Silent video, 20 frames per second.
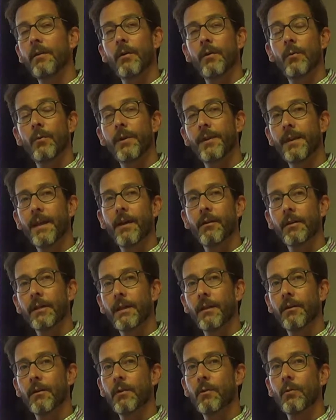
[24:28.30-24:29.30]
without
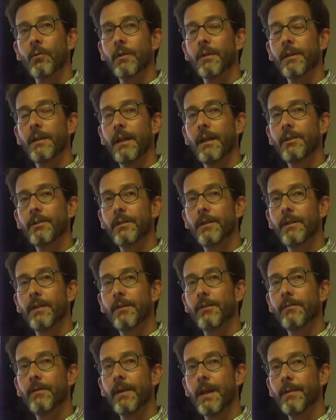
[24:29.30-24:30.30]
care coordination,
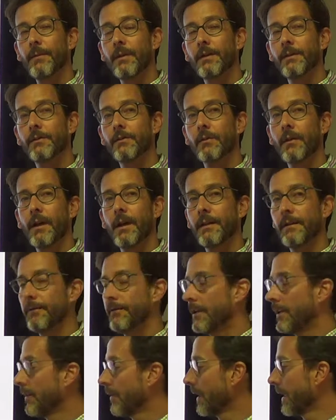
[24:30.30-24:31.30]
this family is trying to
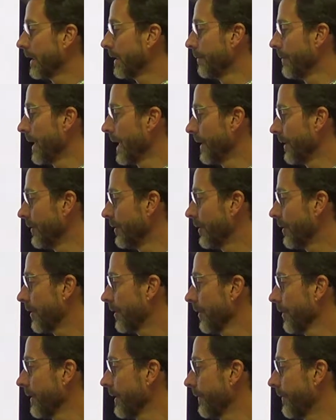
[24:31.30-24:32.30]
figure out how to manage
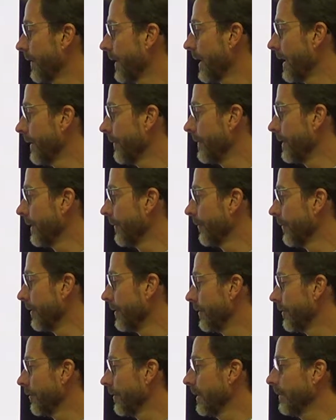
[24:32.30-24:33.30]
35
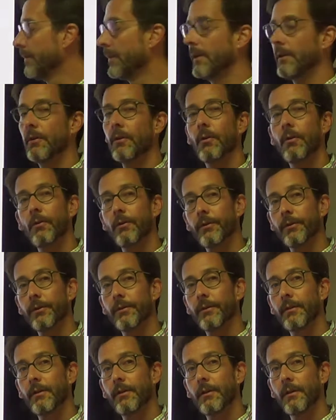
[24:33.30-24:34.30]
different treatment goals
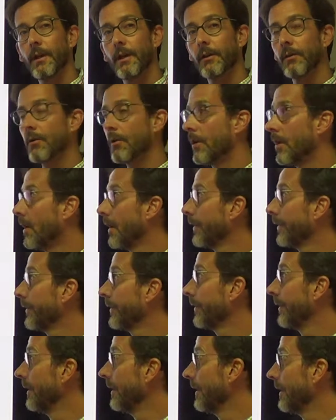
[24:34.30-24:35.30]

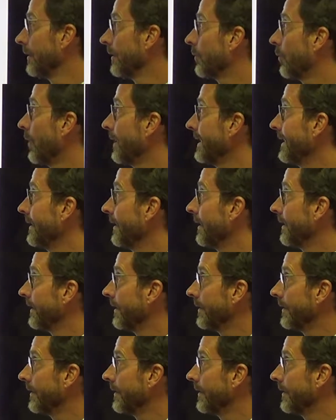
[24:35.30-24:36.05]
across 13